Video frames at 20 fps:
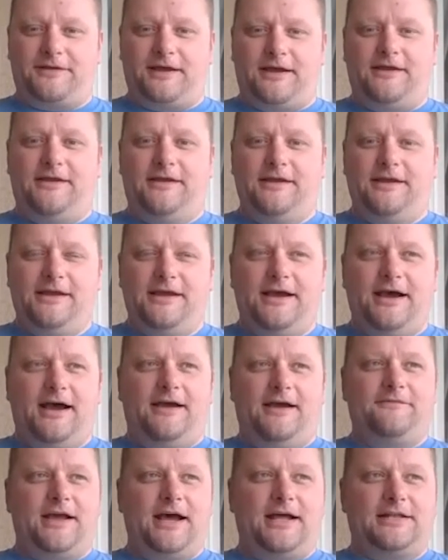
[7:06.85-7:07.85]
I
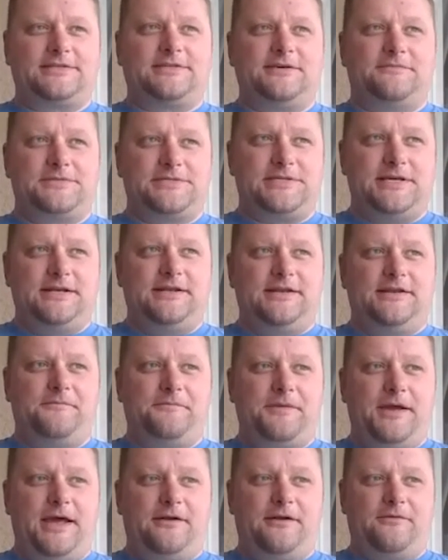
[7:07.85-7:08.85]
I've got some sitting in the
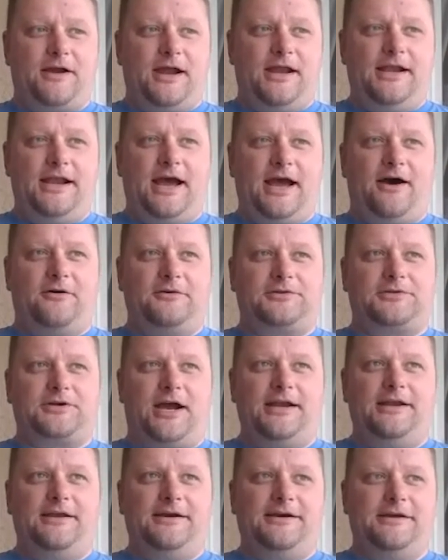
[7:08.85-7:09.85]
bin right now,
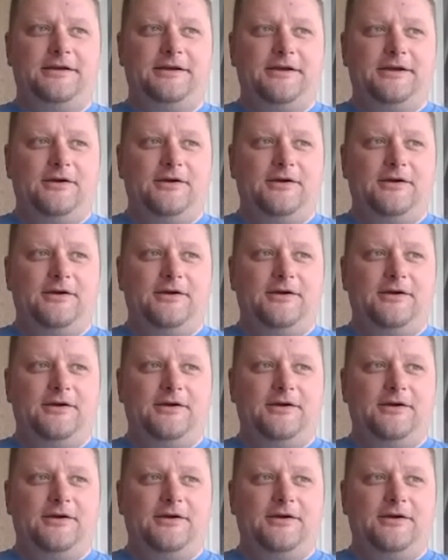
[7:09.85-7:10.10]
trying to